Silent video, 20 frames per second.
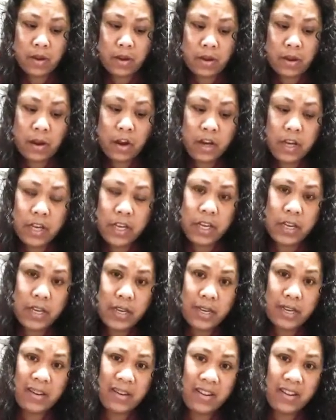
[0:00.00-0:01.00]
onion
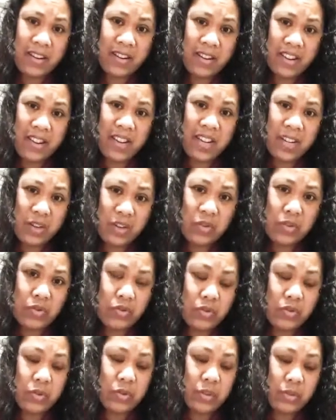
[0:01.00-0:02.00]
and garlic
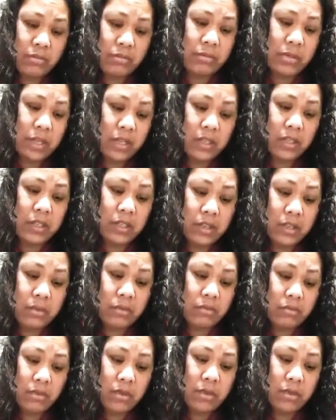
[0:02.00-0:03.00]
juice, mix it
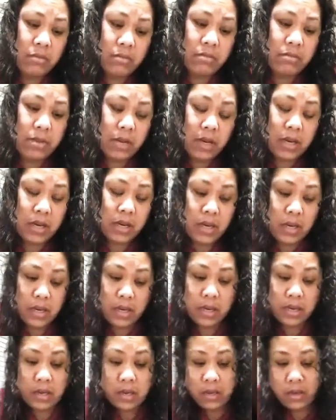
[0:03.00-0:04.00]
with my
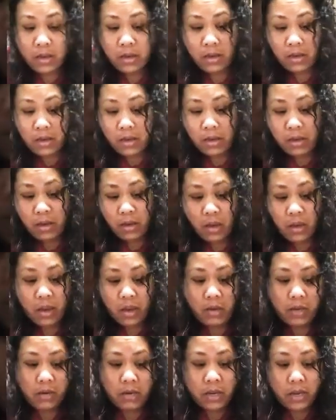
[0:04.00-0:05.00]

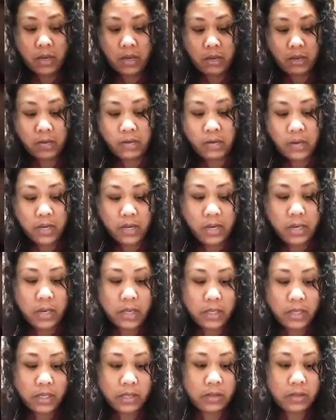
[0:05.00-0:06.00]
hair
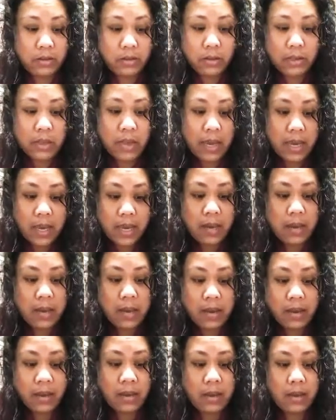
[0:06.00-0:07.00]
ingredients today,
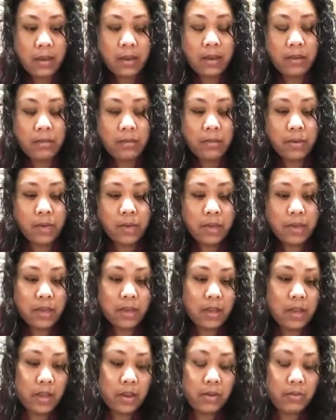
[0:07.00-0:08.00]
but I
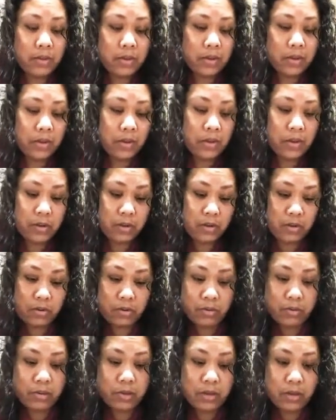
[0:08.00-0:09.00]
think I'm just gonna go
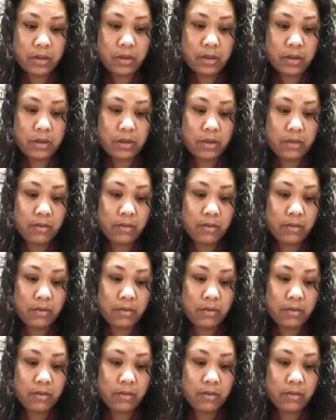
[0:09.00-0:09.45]
with the